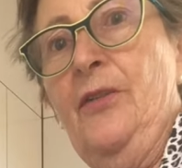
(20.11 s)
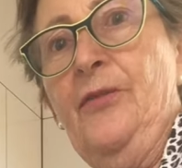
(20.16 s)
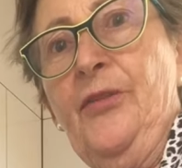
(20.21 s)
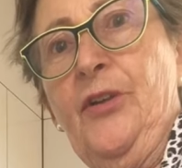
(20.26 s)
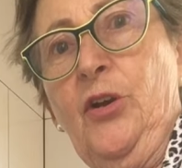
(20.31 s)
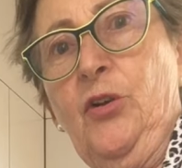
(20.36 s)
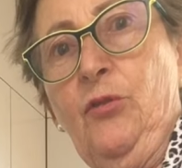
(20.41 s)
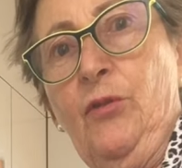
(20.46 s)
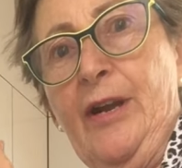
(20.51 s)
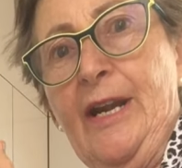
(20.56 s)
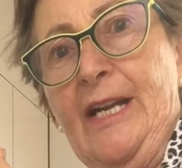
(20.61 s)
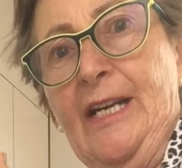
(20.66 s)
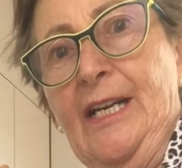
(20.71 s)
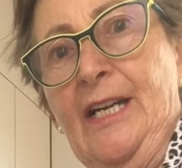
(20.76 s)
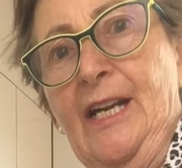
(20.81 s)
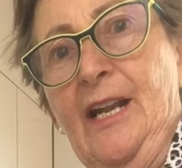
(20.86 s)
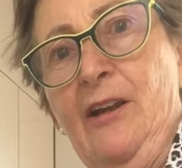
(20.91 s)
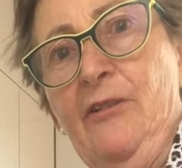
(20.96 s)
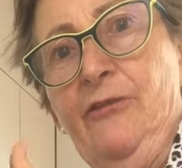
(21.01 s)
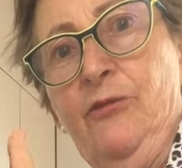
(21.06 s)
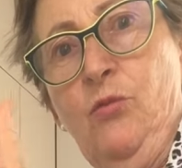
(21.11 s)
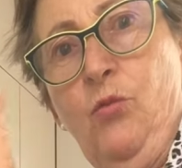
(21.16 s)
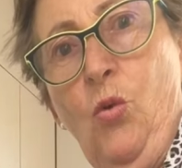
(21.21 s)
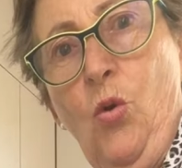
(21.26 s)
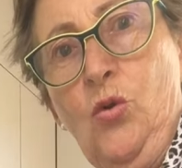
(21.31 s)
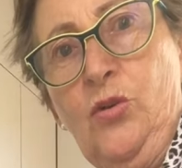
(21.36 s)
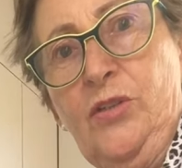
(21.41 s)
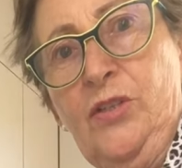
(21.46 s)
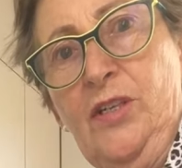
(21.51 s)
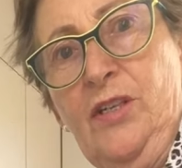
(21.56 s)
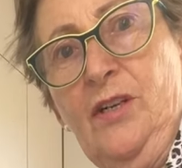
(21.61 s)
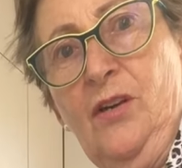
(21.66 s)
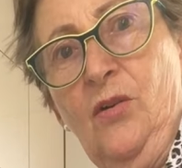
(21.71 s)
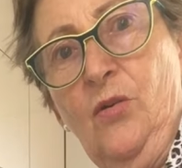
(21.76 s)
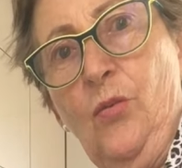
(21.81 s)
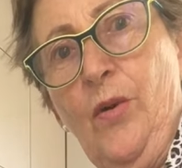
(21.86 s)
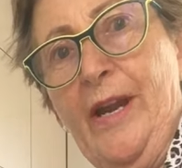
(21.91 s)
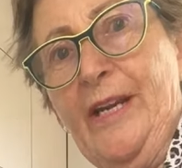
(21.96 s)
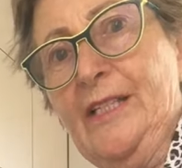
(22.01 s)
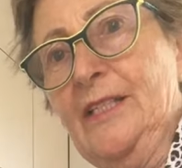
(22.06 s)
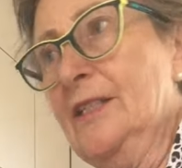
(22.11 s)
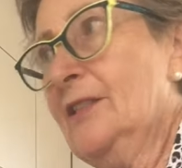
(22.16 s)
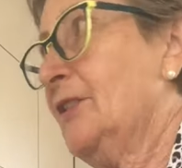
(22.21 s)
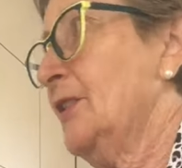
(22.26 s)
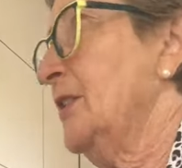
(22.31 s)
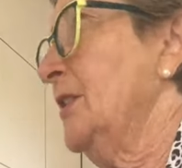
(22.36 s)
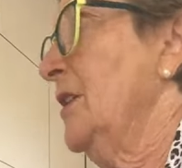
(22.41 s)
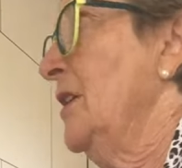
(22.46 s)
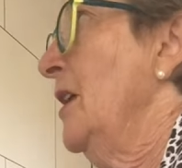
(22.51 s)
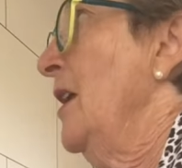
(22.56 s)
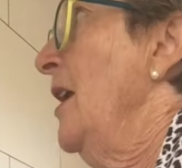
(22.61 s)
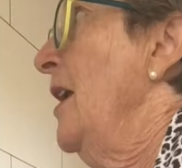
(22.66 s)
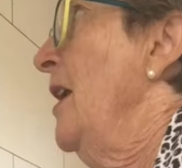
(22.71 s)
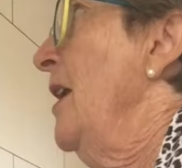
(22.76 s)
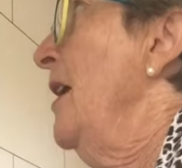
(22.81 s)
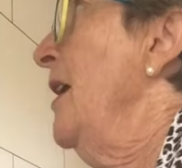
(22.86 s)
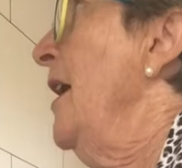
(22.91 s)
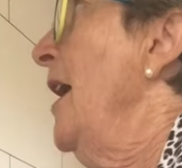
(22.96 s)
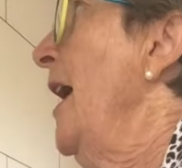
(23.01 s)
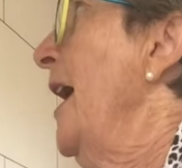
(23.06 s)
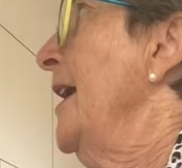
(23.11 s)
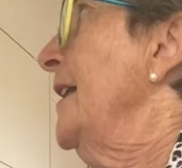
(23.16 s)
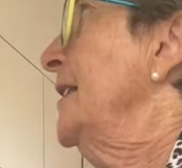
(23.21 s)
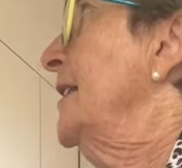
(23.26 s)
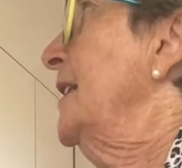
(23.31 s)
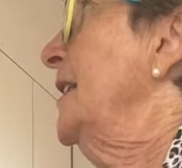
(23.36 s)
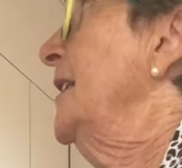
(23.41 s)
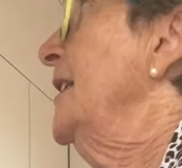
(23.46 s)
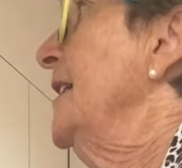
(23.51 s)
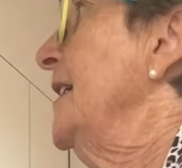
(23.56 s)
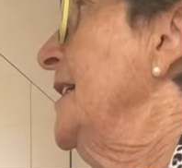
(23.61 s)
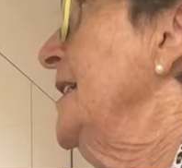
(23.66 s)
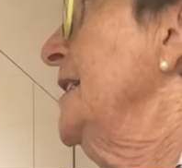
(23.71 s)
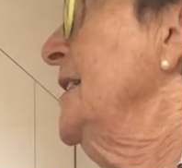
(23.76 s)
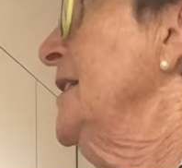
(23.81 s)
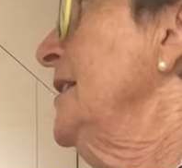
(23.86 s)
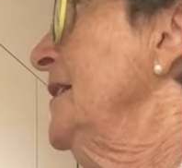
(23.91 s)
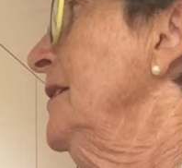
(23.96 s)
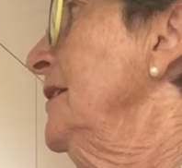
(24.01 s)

the green glove, water, wet it and clean